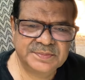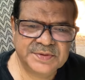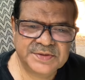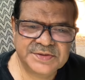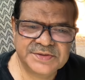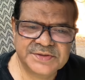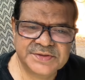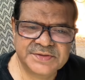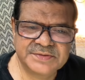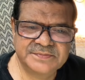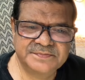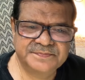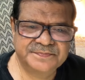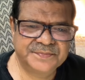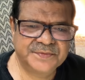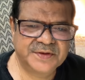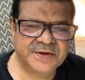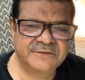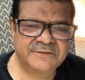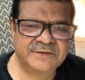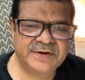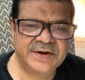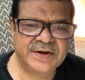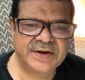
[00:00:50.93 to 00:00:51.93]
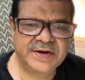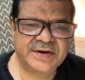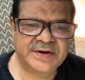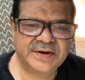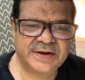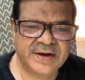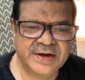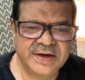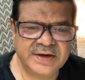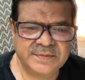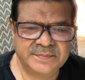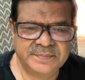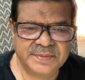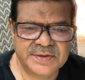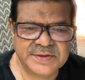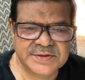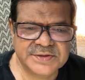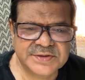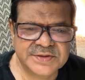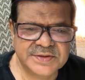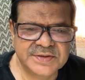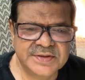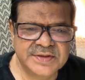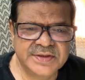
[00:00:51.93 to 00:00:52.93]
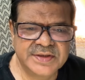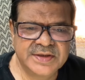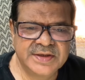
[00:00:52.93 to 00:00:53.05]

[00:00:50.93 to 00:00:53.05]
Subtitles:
person, a very cunning person,